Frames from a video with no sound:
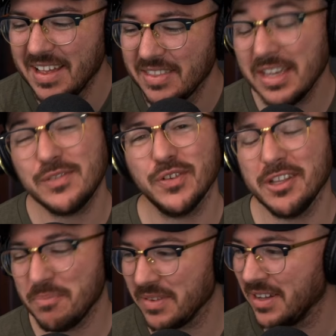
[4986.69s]
Thanks,
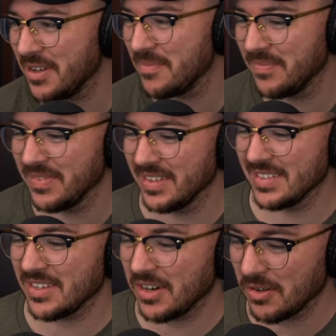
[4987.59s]
Philip. Sorry,
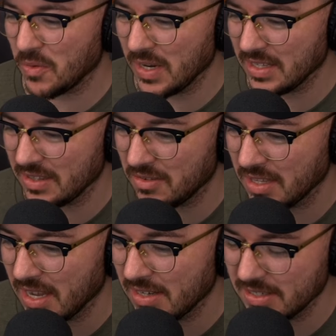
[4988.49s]
I don't quite know
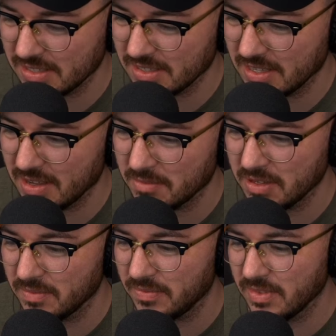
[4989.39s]
the context on that,
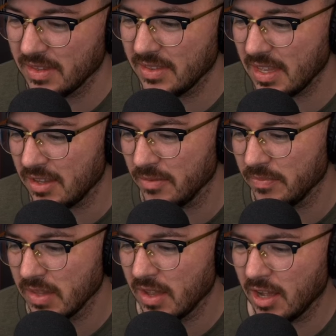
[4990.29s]
but thank you.
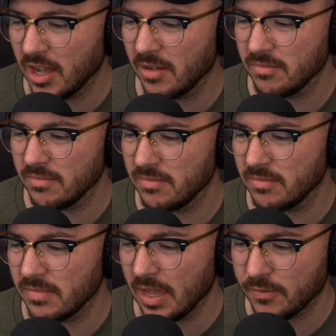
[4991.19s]

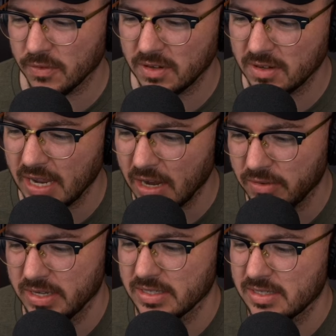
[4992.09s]
Efren
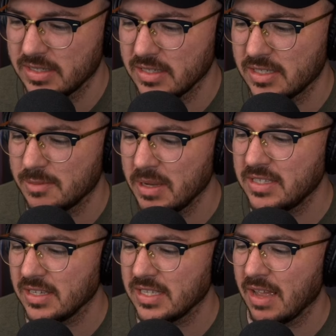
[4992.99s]
Arias, does
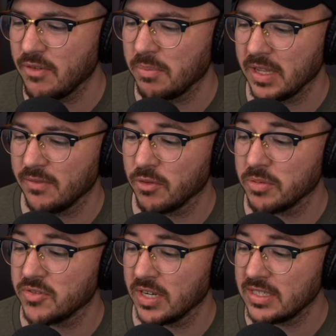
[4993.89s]
SpaceX have a plan for
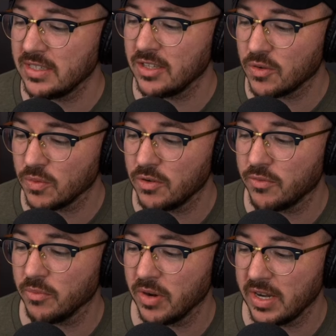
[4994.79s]
protecting the crew
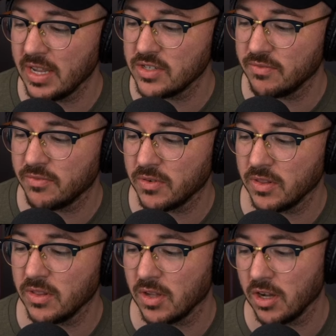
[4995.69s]
from radiation for
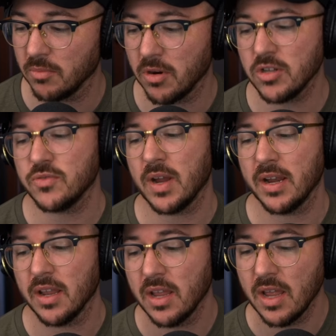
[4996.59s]
the long Mars ride?